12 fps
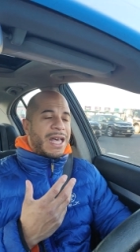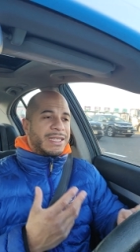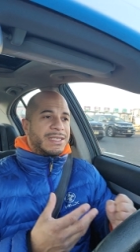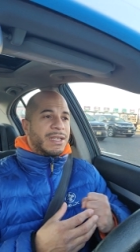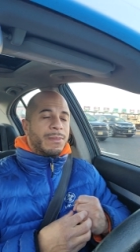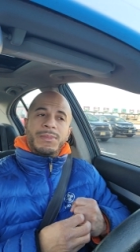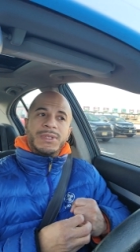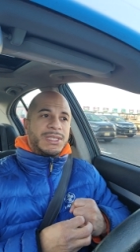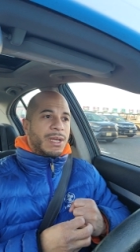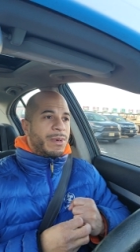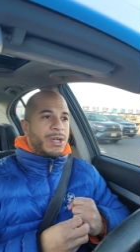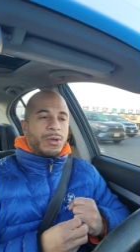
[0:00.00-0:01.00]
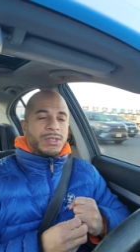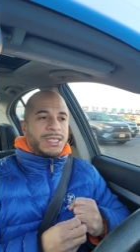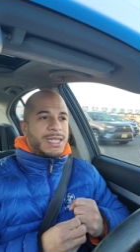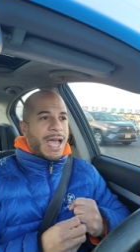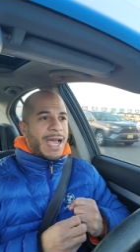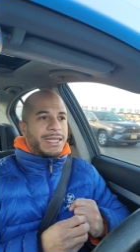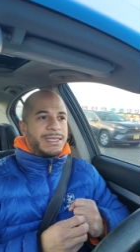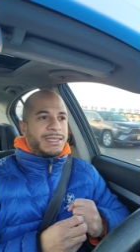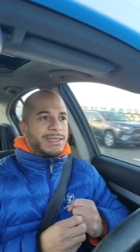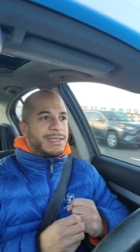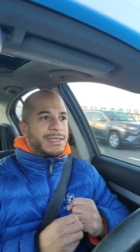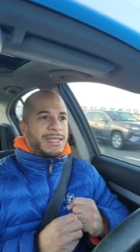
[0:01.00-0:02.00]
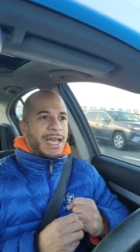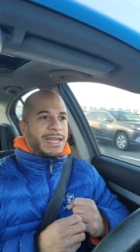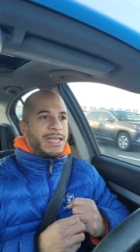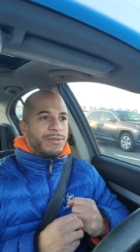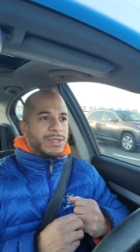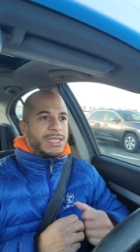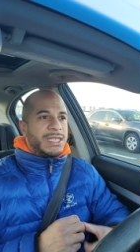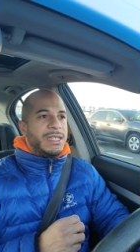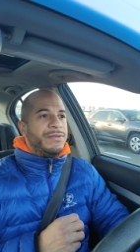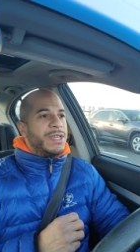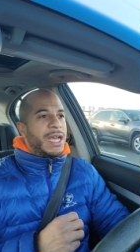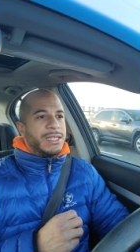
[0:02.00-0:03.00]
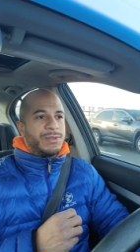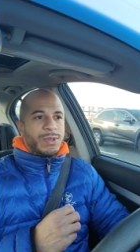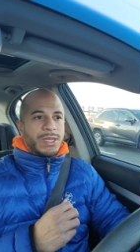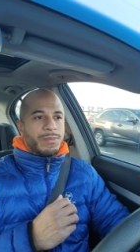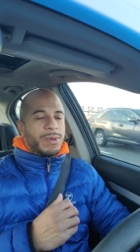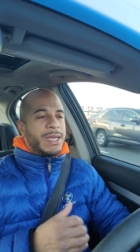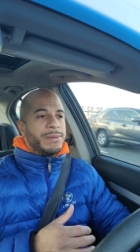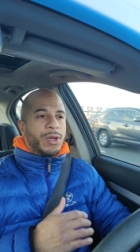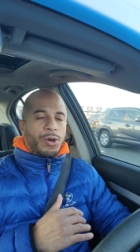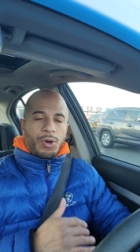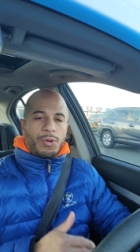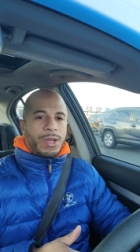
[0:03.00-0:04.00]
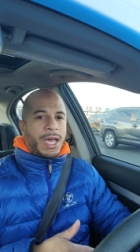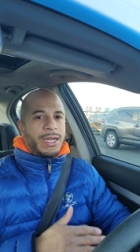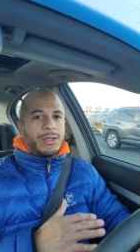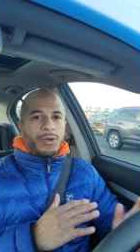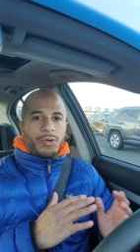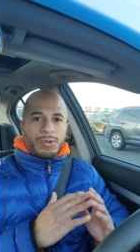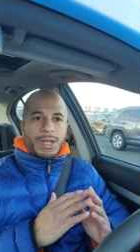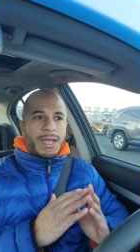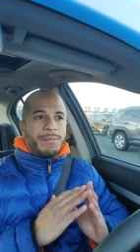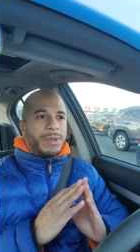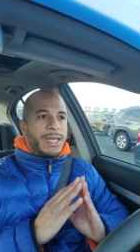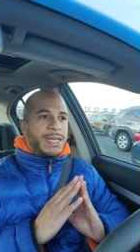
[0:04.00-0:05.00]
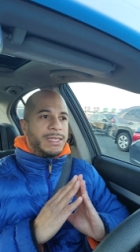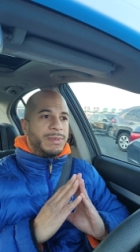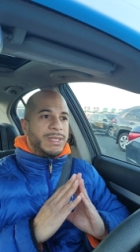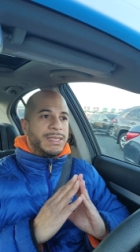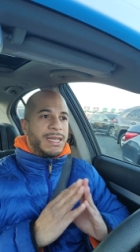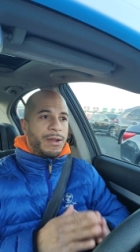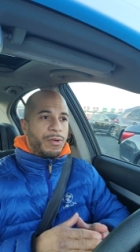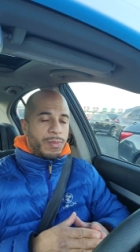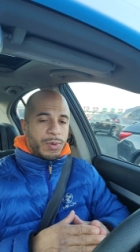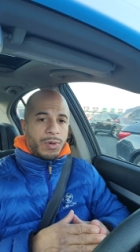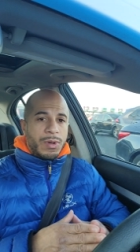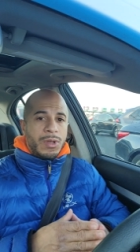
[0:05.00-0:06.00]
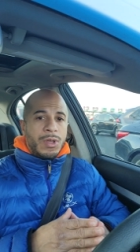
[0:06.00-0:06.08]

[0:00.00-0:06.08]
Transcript: some some of those sacks that he received, yes, we could blame the O-line. The O-line play has been terrible.